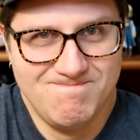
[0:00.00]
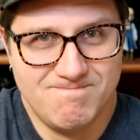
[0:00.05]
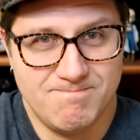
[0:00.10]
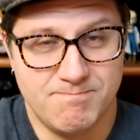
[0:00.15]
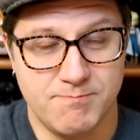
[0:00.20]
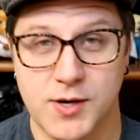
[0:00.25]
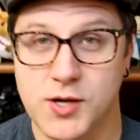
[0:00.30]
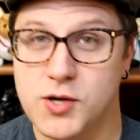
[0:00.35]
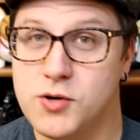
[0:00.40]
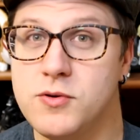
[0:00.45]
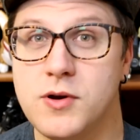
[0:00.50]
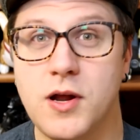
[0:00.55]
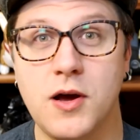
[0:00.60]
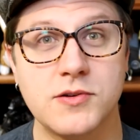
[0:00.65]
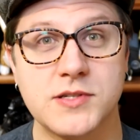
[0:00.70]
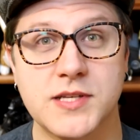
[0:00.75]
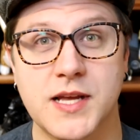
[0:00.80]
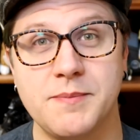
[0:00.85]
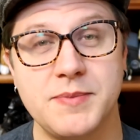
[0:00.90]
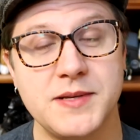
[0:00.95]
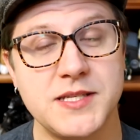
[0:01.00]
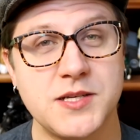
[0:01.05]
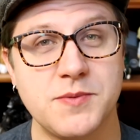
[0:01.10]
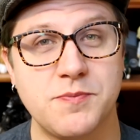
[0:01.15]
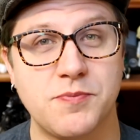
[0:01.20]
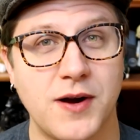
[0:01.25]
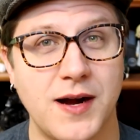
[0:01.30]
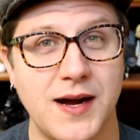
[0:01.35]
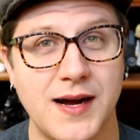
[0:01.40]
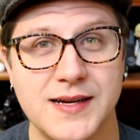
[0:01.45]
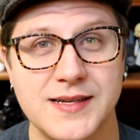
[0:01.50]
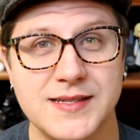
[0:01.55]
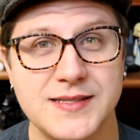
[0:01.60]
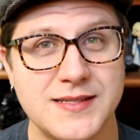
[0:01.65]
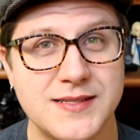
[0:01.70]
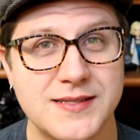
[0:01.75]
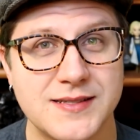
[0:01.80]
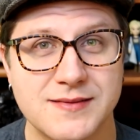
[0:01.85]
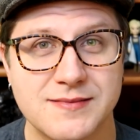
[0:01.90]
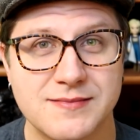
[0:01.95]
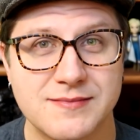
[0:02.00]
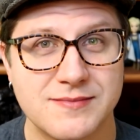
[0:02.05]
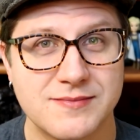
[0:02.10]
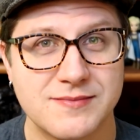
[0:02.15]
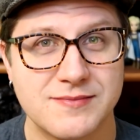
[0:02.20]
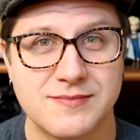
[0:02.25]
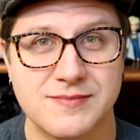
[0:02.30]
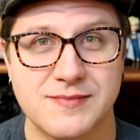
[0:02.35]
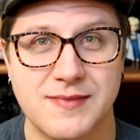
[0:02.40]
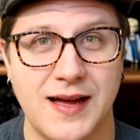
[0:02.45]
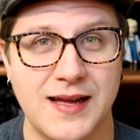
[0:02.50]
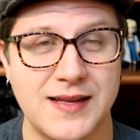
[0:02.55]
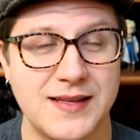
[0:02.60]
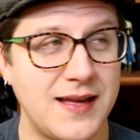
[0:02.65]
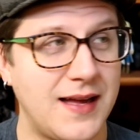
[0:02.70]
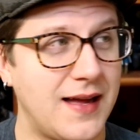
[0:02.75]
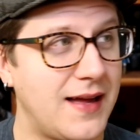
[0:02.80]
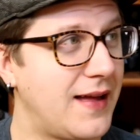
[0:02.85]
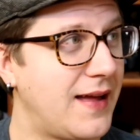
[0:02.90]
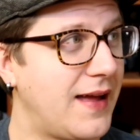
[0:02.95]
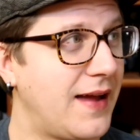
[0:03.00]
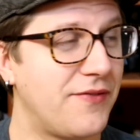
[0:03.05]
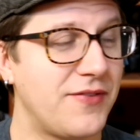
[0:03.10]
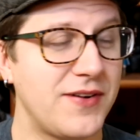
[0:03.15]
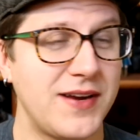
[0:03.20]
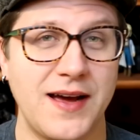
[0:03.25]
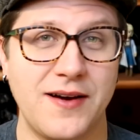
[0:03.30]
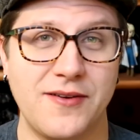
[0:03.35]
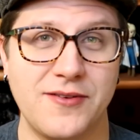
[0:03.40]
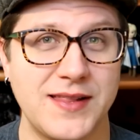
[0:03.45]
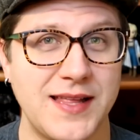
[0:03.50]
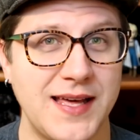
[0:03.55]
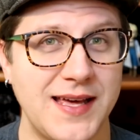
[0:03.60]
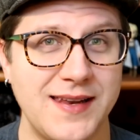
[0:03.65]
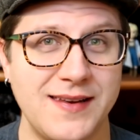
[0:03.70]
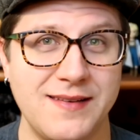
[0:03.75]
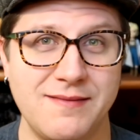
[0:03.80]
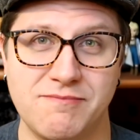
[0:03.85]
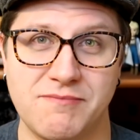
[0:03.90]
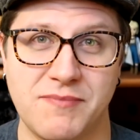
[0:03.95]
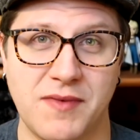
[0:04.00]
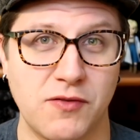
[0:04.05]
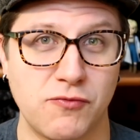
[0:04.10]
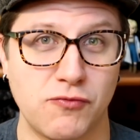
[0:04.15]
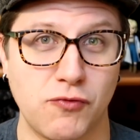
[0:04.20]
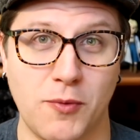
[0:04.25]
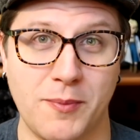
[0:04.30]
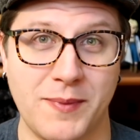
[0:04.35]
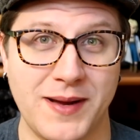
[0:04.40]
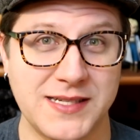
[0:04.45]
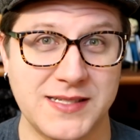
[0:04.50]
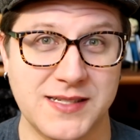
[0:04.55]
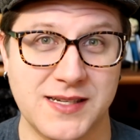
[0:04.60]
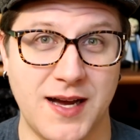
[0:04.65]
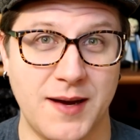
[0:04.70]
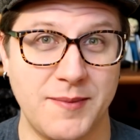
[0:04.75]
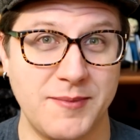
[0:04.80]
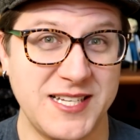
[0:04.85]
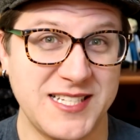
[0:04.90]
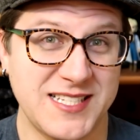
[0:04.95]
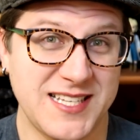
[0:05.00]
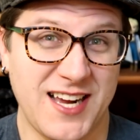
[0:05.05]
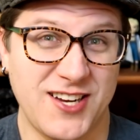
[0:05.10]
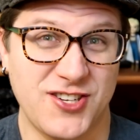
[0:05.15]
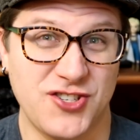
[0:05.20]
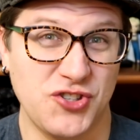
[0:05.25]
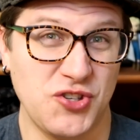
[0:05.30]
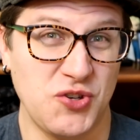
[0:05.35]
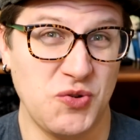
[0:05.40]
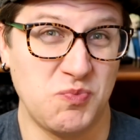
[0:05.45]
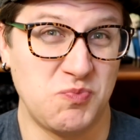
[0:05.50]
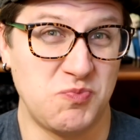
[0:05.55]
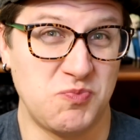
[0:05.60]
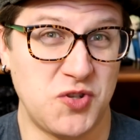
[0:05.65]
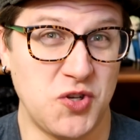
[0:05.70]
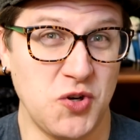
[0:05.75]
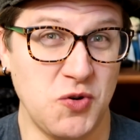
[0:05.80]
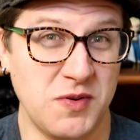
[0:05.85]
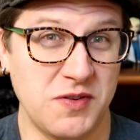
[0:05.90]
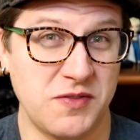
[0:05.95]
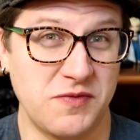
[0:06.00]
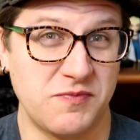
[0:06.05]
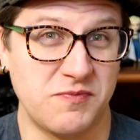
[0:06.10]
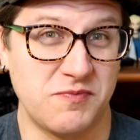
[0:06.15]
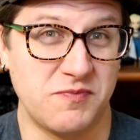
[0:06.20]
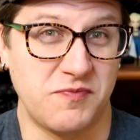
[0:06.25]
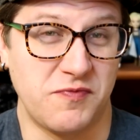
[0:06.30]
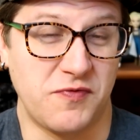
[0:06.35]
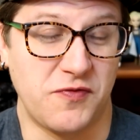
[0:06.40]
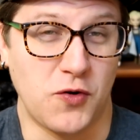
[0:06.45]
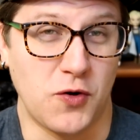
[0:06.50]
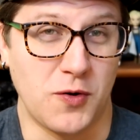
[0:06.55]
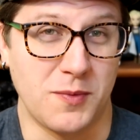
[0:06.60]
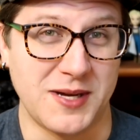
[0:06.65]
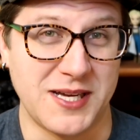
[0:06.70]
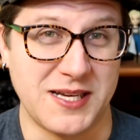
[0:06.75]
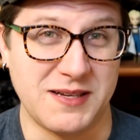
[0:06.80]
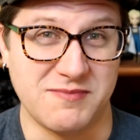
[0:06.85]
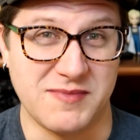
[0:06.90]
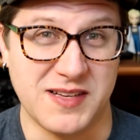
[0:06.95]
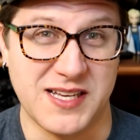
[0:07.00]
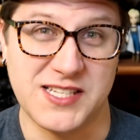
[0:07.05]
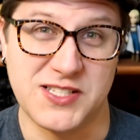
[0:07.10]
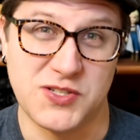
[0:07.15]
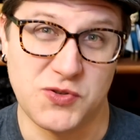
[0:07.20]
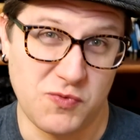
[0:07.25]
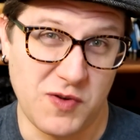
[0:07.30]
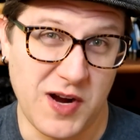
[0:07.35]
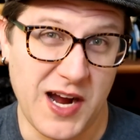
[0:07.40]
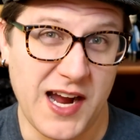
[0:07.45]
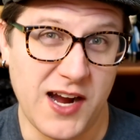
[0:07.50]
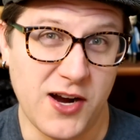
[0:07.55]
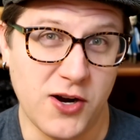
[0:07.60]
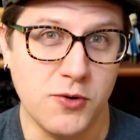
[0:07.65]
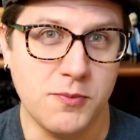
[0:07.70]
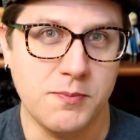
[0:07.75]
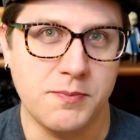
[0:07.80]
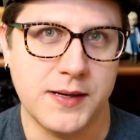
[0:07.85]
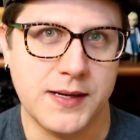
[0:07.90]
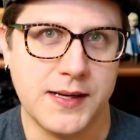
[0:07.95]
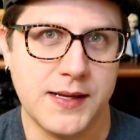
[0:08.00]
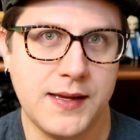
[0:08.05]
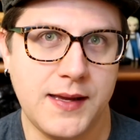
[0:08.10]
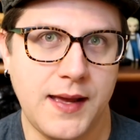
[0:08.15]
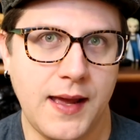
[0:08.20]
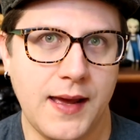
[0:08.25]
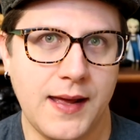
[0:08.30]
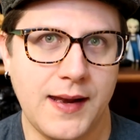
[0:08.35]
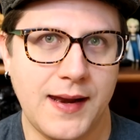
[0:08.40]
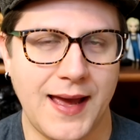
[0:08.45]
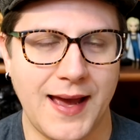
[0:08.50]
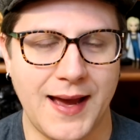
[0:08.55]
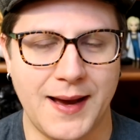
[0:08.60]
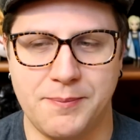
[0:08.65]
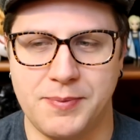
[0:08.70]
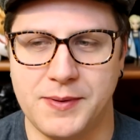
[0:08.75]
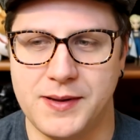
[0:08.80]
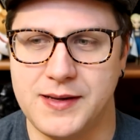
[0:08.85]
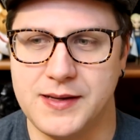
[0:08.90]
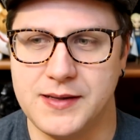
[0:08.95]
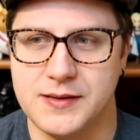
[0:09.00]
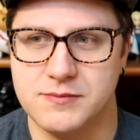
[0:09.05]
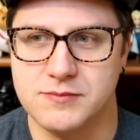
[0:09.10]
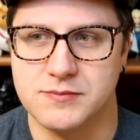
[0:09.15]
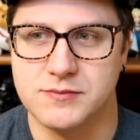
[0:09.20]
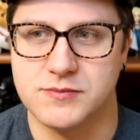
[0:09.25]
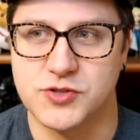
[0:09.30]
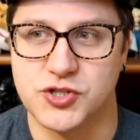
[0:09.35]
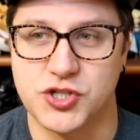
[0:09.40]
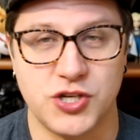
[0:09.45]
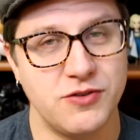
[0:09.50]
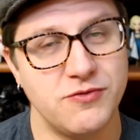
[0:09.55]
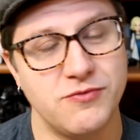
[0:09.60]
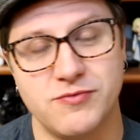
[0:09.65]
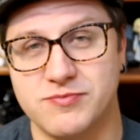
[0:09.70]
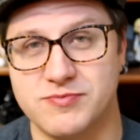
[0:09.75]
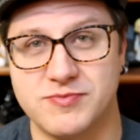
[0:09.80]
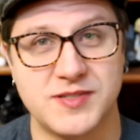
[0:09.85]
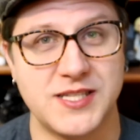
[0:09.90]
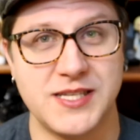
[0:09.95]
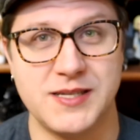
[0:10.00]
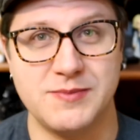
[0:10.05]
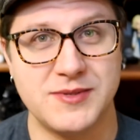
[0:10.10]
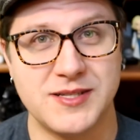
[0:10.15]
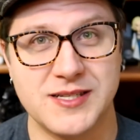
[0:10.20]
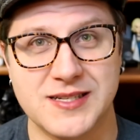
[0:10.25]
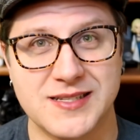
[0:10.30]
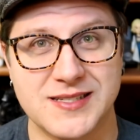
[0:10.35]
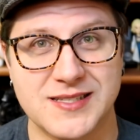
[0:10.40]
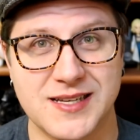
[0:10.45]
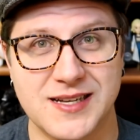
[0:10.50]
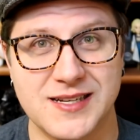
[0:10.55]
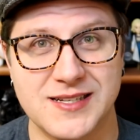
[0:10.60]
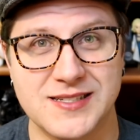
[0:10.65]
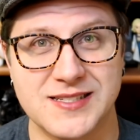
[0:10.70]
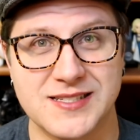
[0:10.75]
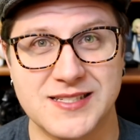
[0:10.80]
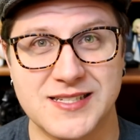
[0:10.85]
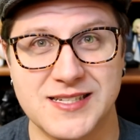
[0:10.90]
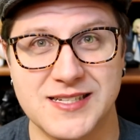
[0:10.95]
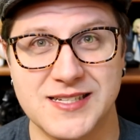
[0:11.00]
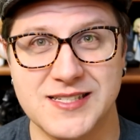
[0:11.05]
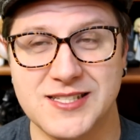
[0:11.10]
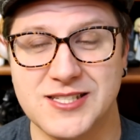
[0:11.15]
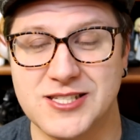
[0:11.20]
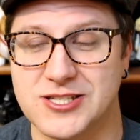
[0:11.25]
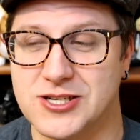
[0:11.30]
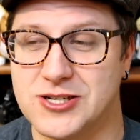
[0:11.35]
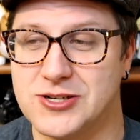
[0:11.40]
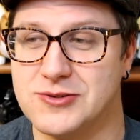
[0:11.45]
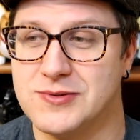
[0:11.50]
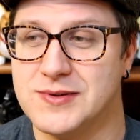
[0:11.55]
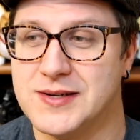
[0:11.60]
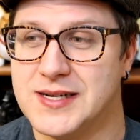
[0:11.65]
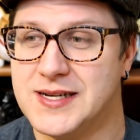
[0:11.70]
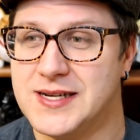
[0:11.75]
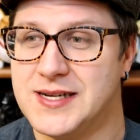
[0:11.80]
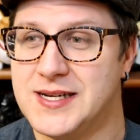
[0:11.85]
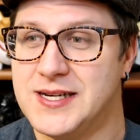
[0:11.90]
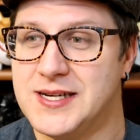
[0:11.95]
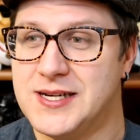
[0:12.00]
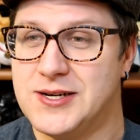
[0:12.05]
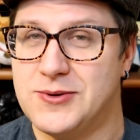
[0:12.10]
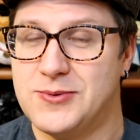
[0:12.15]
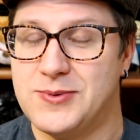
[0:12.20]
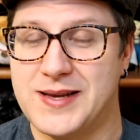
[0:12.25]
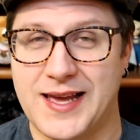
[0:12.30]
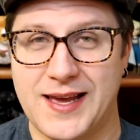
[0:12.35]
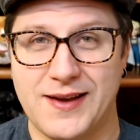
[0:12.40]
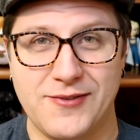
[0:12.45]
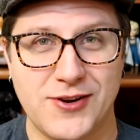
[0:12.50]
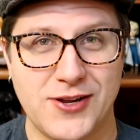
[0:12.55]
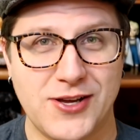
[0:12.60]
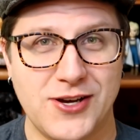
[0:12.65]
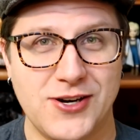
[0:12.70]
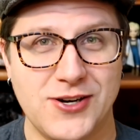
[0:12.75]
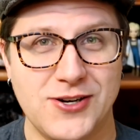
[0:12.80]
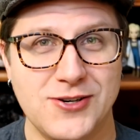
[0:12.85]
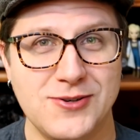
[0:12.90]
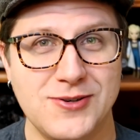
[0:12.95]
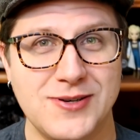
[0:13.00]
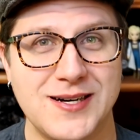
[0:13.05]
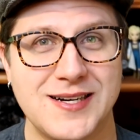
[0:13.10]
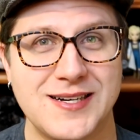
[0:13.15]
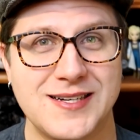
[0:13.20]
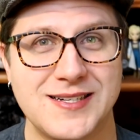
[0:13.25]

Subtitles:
But who knows? I've been surprised. Every now and then, romantic comedies actually do it for me. It's rare, but it can happen, and she seemed excited to see it, so we gave it a go.